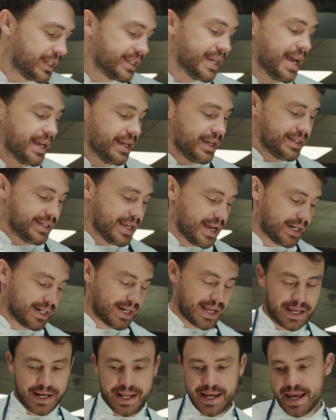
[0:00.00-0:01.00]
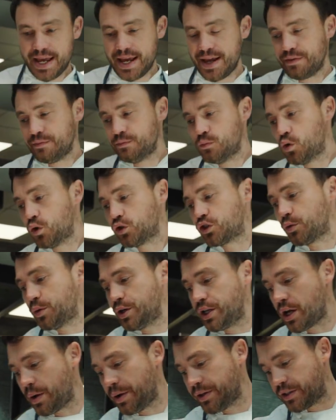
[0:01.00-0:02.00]
Yeah, exactly, and even more so when
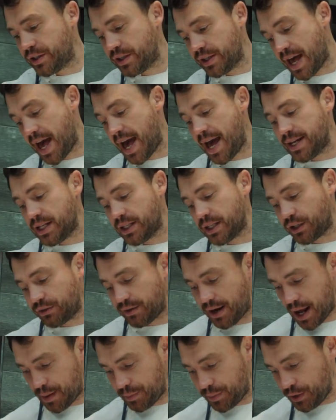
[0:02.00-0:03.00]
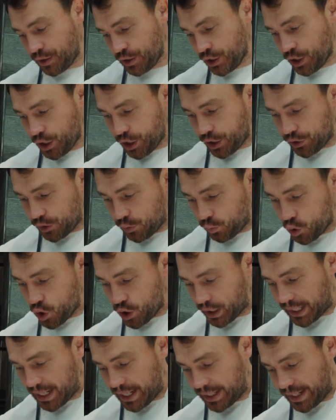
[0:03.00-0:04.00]
you go into the head of the crab and you're
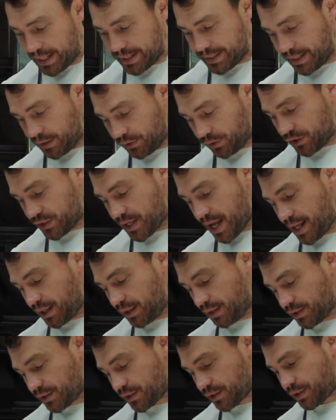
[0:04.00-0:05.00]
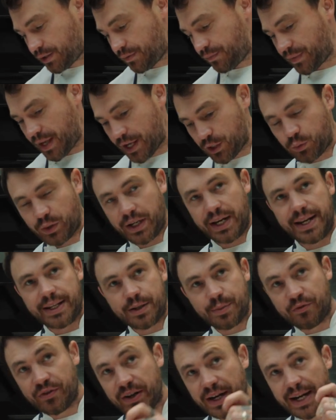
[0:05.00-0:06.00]
working in these little cells. That's when you need
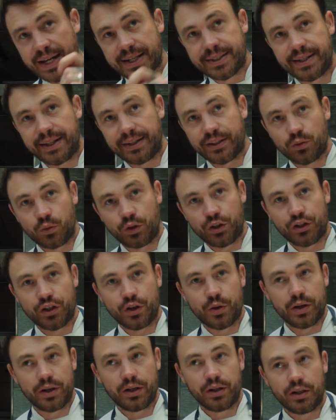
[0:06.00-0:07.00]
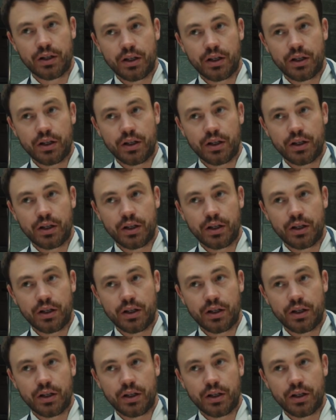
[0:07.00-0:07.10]
to be really listening to what you're doing.